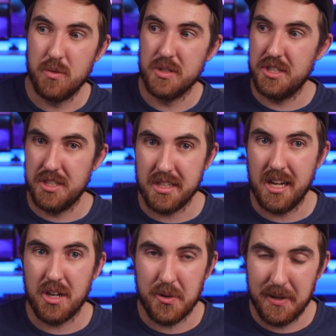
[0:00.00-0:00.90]
which is
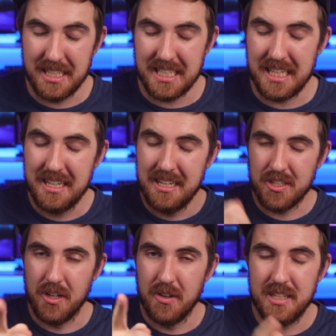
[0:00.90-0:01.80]
just crazy.
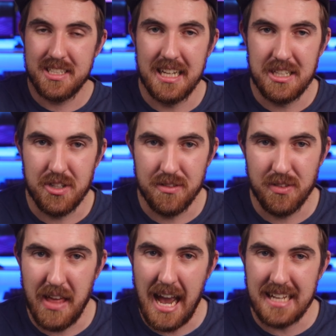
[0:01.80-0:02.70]
So stay tuned
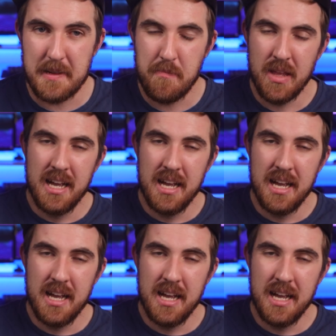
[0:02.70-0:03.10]
for that.